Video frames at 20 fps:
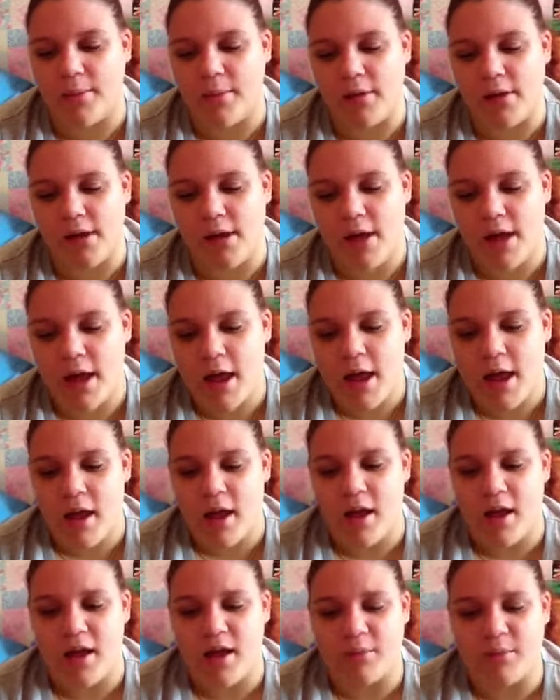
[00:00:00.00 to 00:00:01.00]

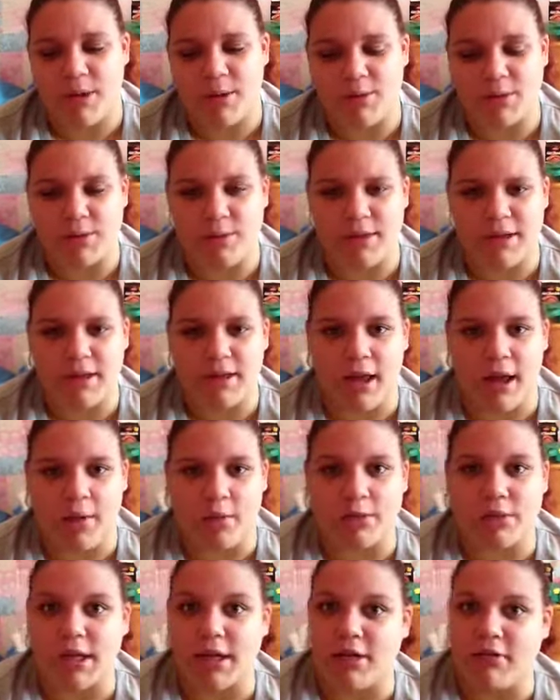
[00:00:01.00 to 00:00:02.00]
but it was weird that I
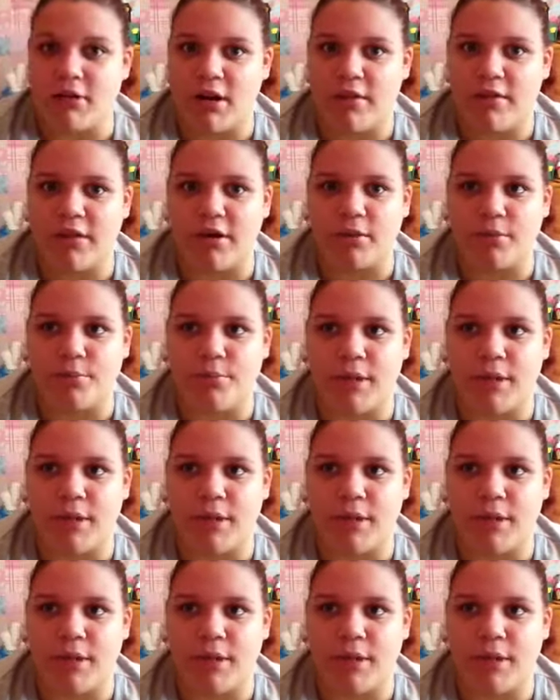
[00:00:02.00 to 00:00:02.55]
was like craving